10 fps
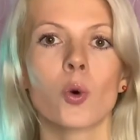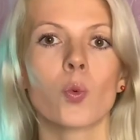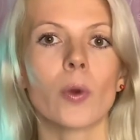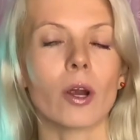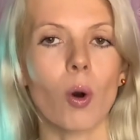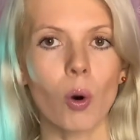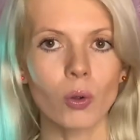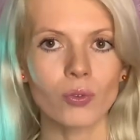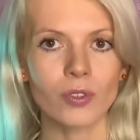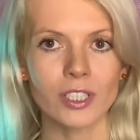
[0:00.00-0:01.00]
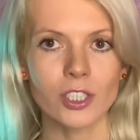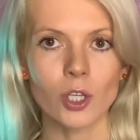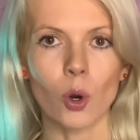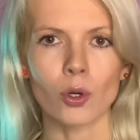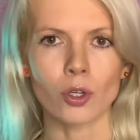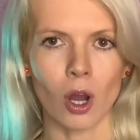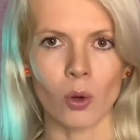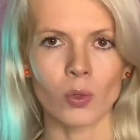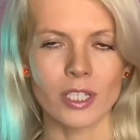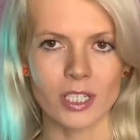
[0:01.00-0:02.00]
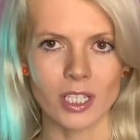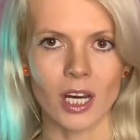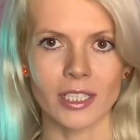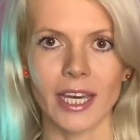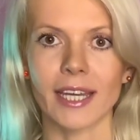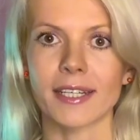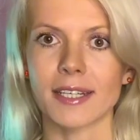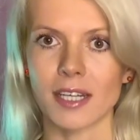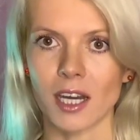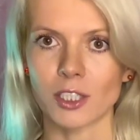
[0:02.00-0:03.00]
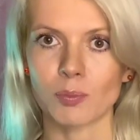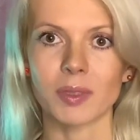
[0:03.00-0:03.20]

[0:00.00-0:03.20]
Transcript: were already on our side at night.